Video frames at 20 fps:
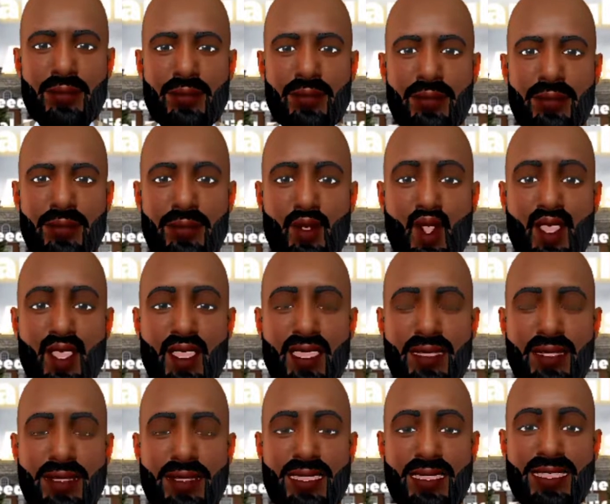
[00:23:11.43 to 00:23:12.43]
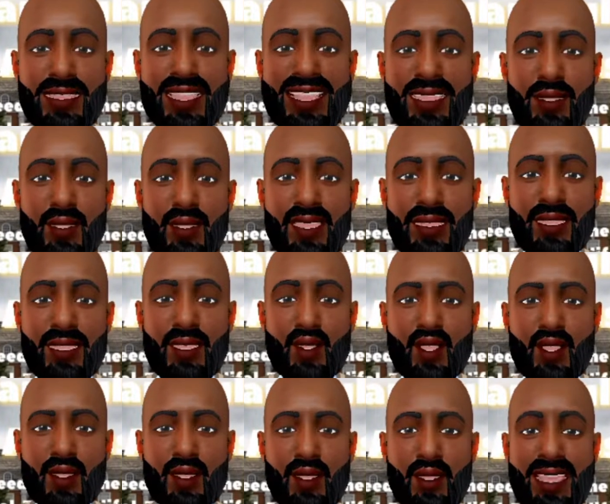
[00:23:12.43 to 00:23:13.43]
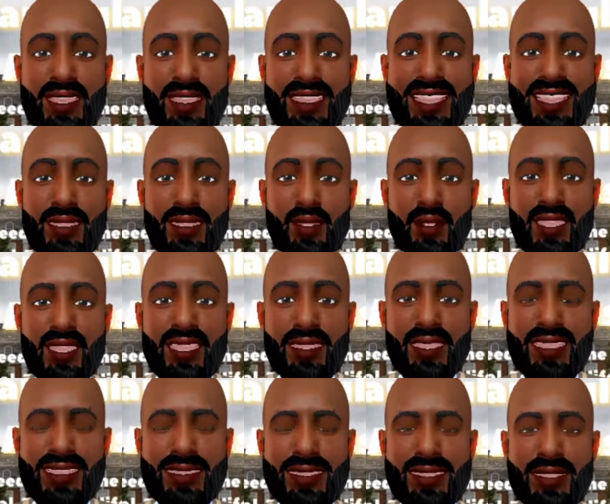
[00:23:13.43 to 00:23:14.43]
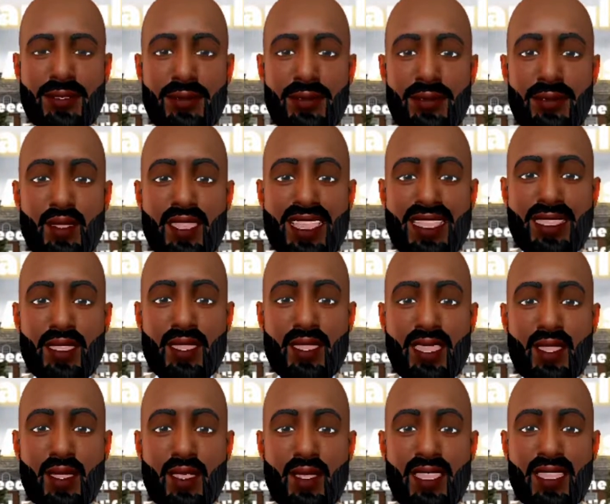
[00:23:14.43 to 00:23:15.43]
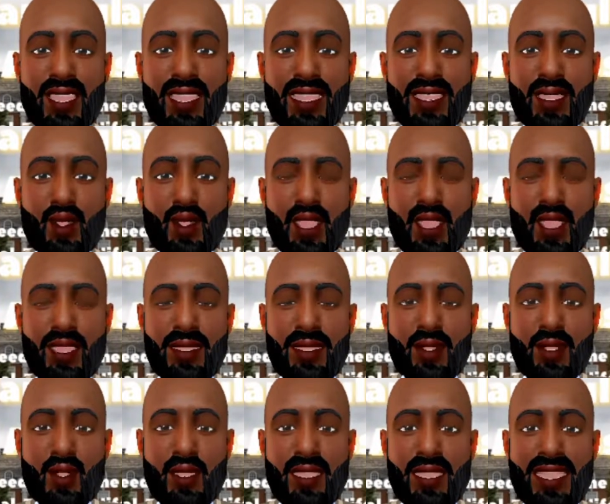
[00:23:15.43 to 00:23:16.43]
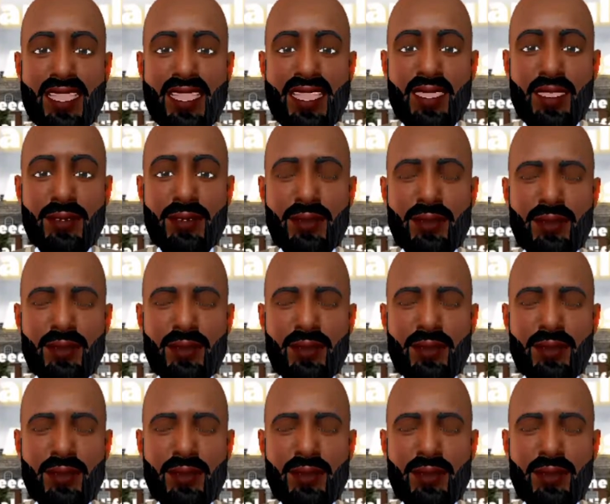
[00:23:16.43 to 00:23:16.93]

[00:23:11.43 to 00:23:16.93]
or done hit 50 or about to hit 50, say, man, we done got too comfortable out here.